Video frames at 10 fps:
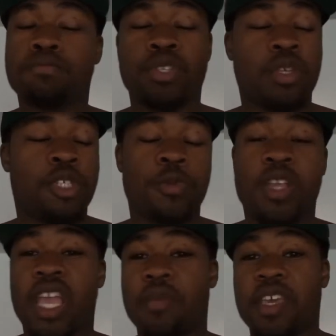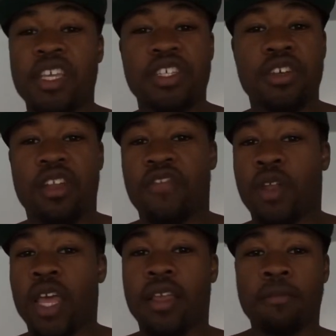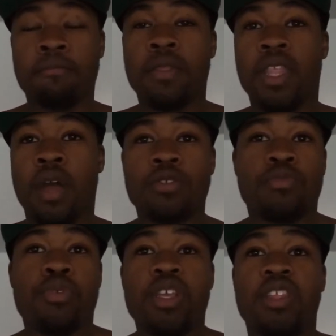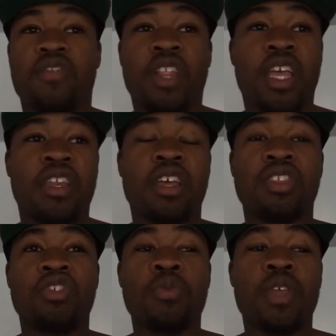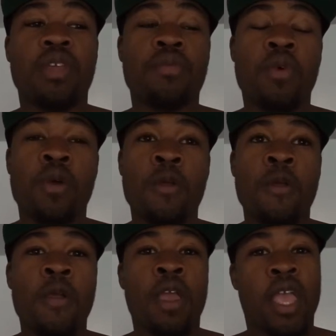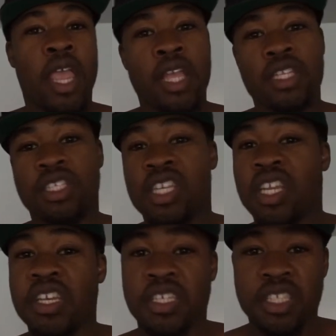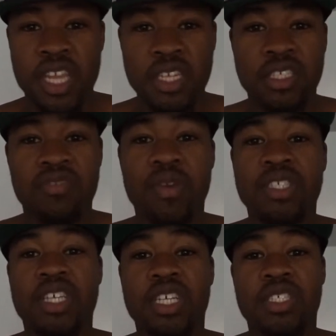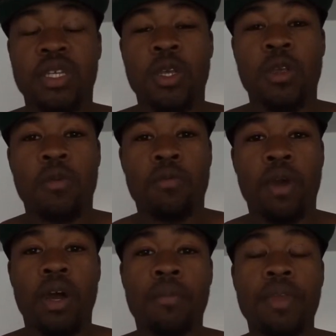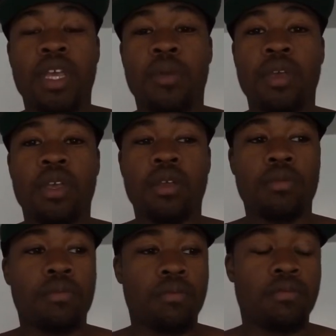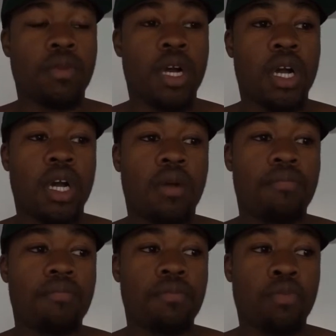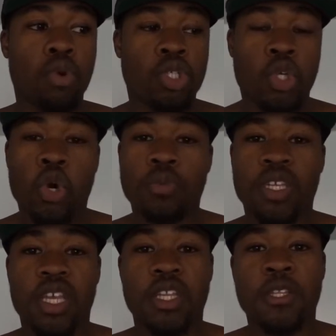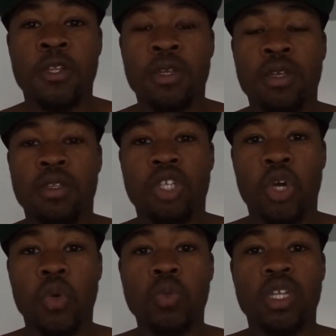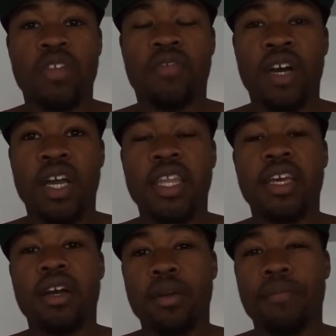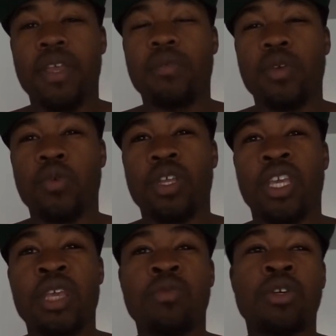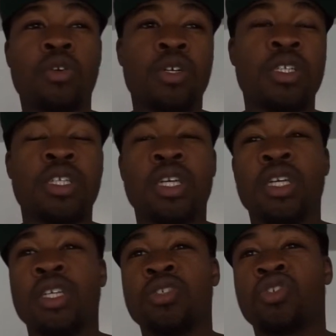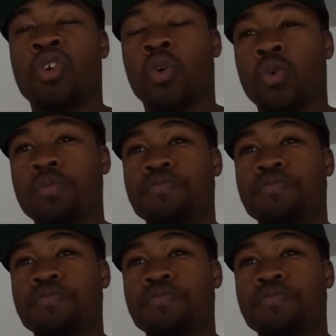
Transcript: push-ups just became easier. They felt like I was breathing, felt like nothing to me anymore. And just seeing the aesthetics of my chest uh, becoming uh, more sculpted and toned and defined uh, made me want to keep going. So